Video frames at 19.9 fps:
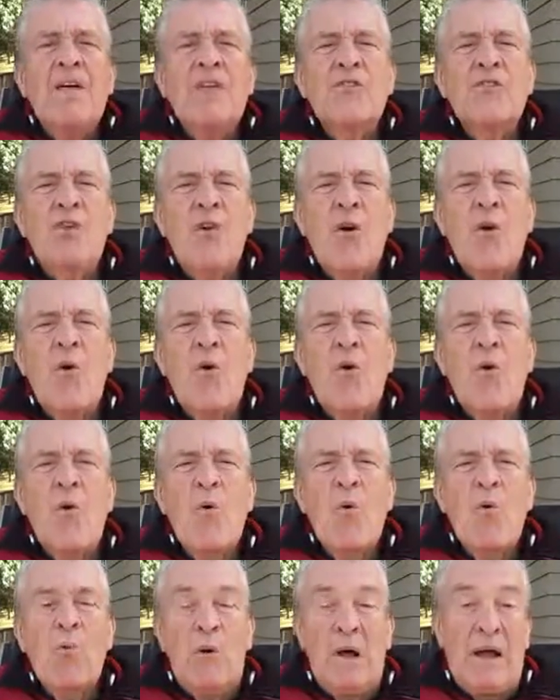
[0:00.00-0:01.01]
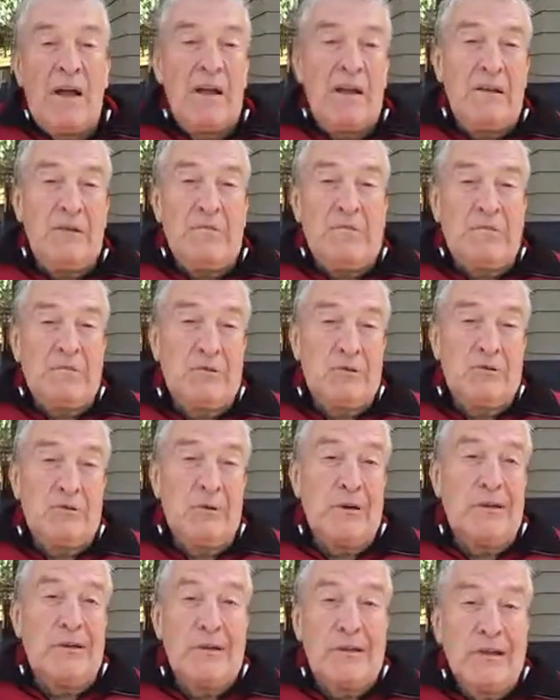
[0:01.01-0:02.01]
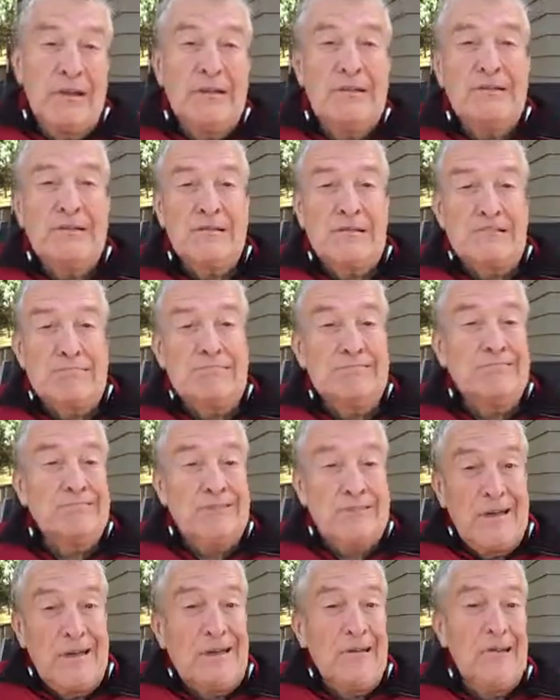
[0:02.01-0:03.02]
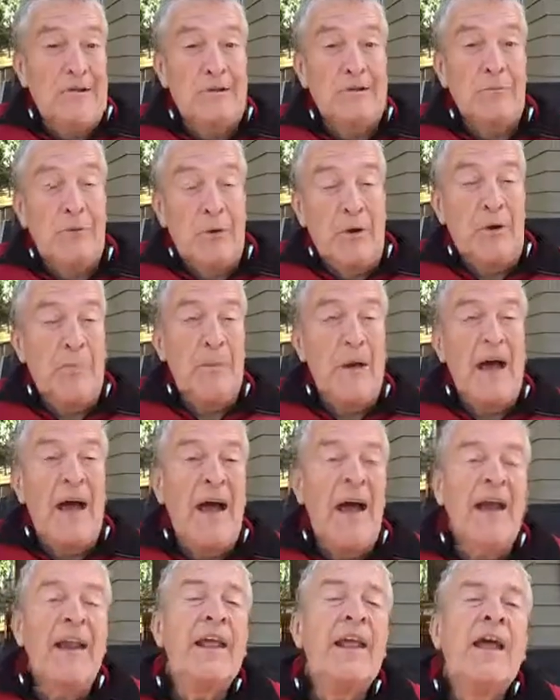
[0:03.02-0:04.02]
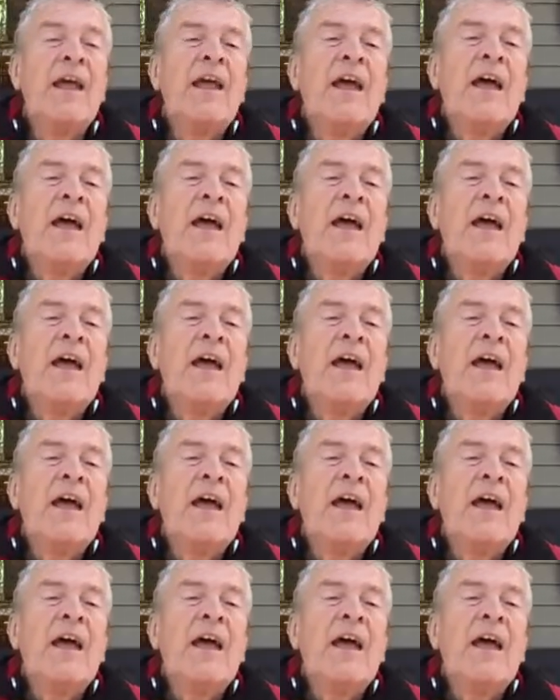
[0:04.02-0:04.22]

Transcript: So I was reading this, and it looked pretty bad,